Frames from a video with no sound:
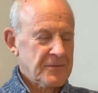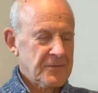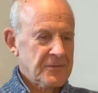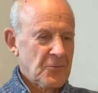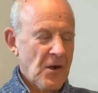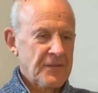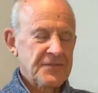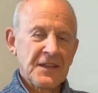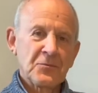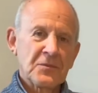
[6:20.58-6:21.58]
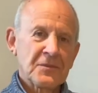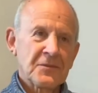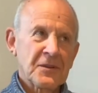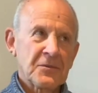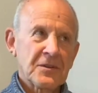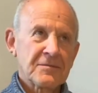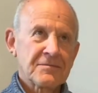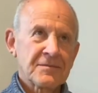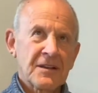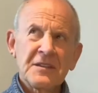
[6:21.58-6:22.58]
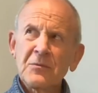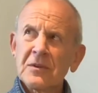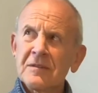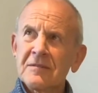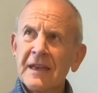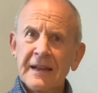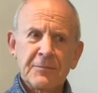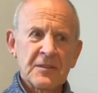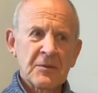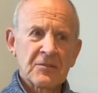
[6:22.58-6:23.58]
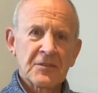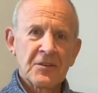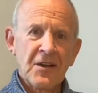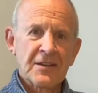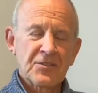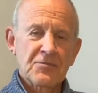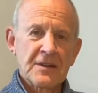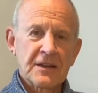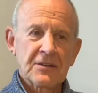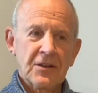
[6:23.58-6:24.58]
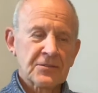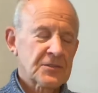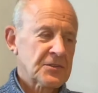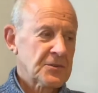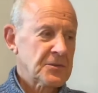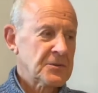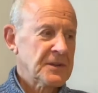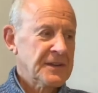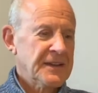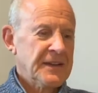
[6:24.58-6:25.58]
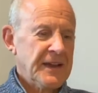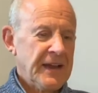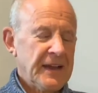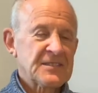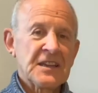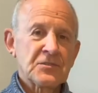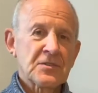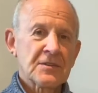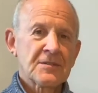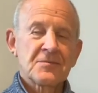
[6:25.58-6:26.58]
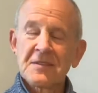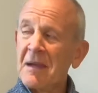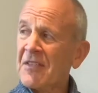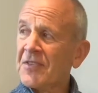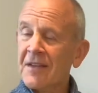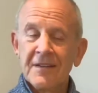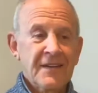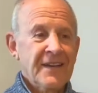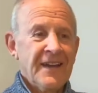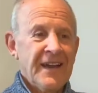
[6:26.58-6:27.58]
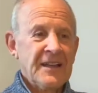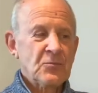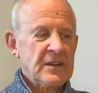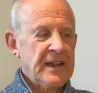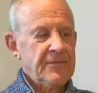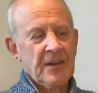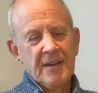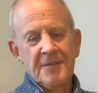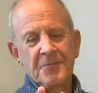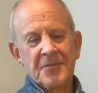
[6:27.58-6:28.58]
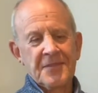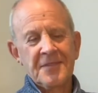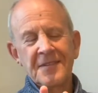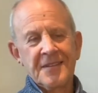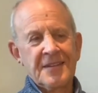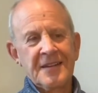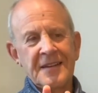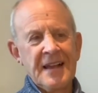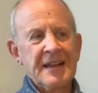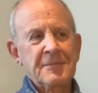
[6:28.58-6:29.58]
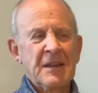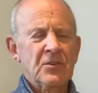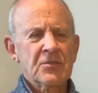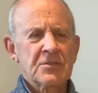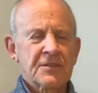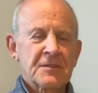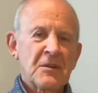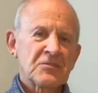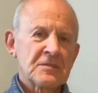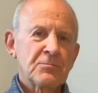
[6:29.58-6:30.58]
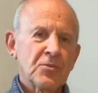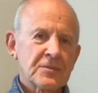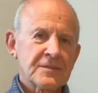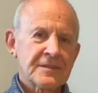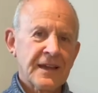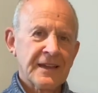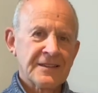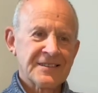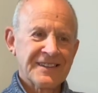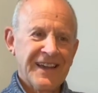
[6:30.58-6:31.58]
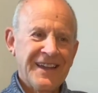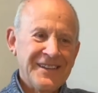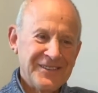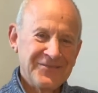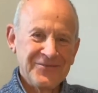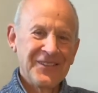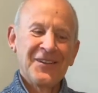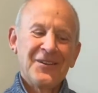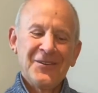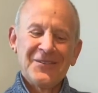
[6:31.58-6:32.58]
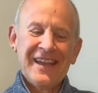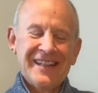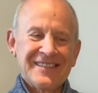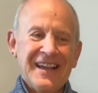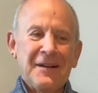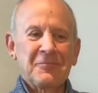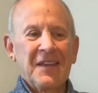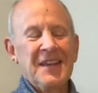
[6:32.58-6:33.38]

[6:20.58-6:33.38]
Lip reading: wife then, we'd get up in the middle of the night at 3 o'clock to attend to Samantha, and we'd have an argument, who's got the most important day today? Who gets up?